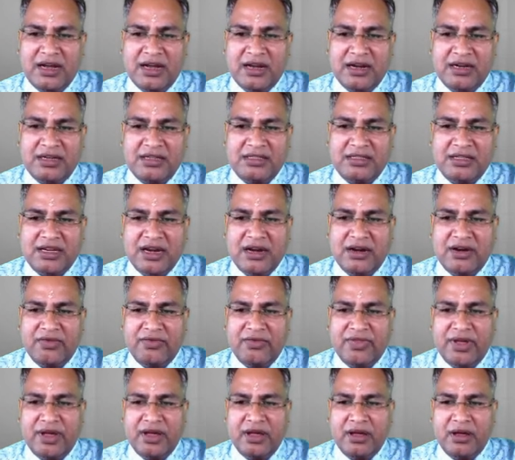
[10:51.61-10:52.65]
hand side of
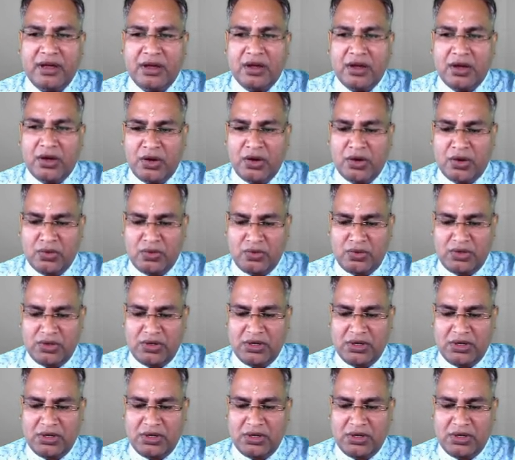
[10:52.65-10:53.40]
the root.